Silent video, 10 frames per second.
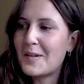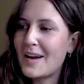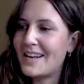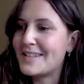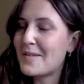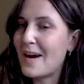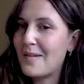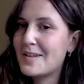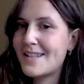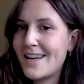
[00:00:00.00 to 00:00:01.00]
Okay, so
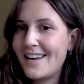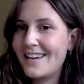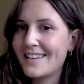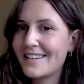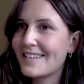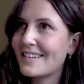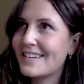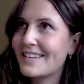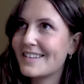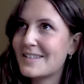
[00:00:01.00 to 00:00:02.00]
I would say
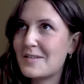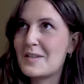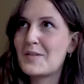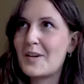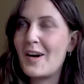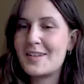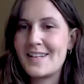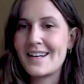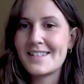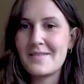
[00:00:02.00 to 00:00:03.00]
so just for
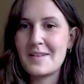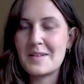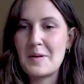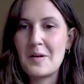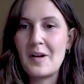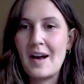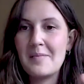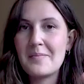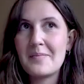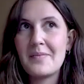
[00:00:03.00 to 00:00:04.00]
context of this
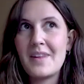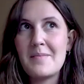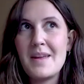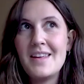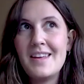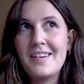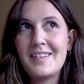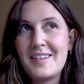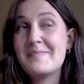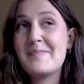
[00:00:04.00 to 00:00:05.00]
program, they make
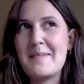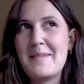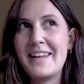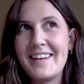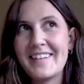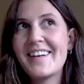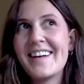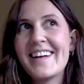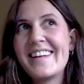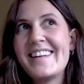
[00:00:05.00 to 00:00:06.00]
you they make you
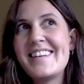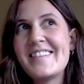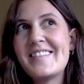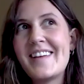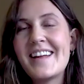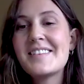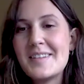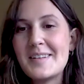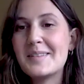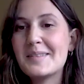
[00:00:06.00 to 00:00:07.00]
you
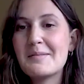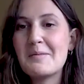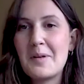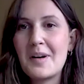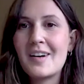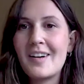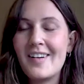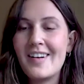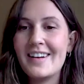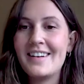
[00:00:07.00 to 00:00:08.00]
get to work
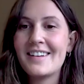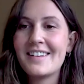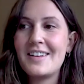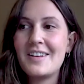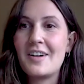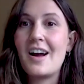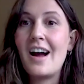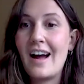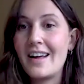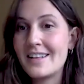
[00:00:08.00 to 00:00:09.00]
on your
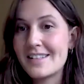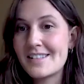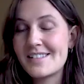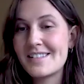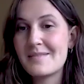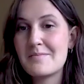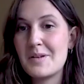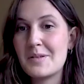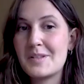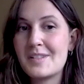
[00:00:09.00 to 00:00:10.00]
highest
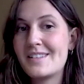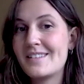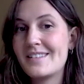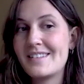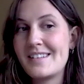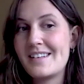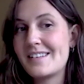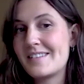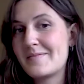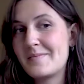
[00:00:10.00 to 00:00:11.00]
most
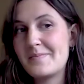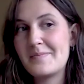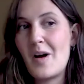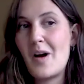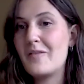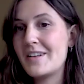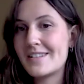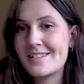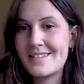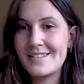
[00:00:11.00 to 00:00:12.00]

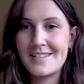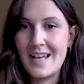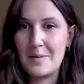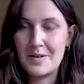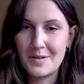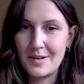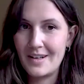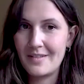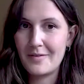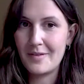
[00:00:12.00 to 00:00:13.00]
obvious
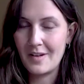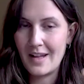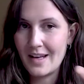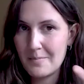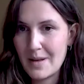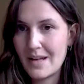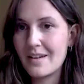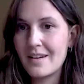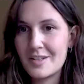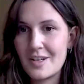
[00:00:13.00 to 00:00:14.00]
saboteur for like a
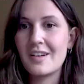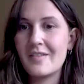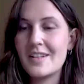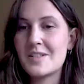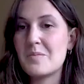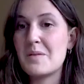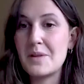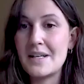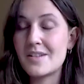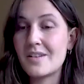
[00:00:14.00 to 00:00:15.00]
big chunk of it so my
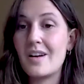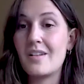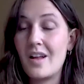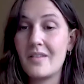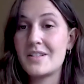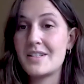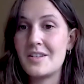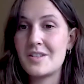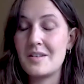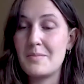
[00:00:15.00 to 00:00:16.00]
pleaser got a lot of
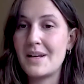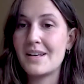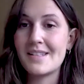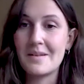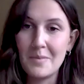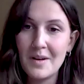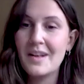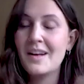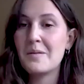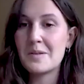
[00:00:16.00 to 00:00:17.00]
attention because i'm
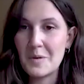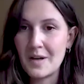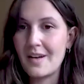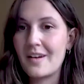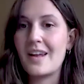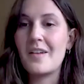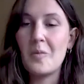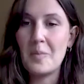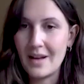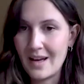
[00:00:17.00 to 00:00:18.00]
was working on kind
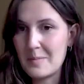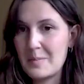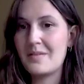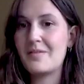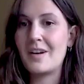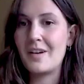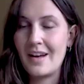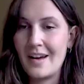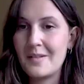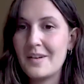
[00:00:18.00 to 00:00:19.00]
of opening up and
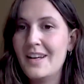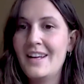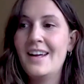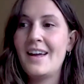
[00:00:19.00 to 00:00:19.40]
figuring out